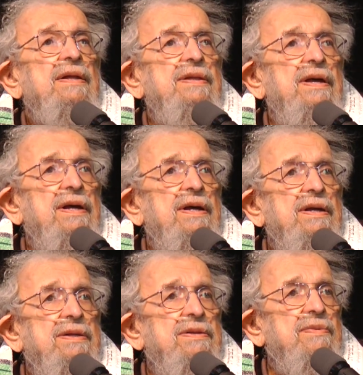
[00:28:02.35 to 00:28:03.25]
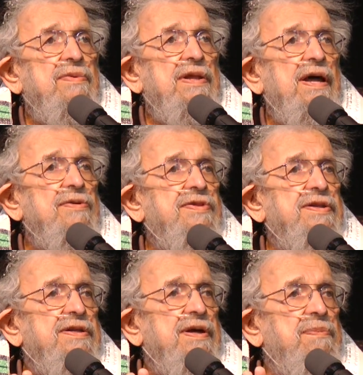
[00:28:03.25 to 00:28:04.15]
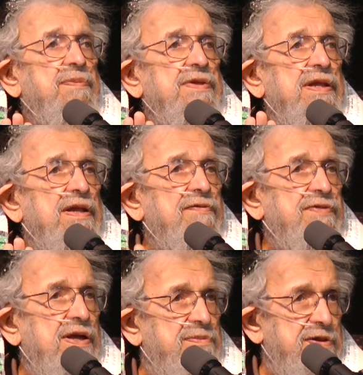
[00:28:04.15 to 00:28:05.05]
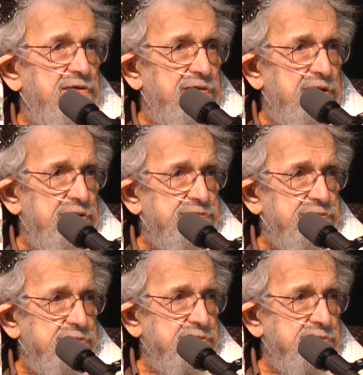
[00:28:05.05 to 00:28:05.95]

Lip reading: that we loused it up with the left hemisphere,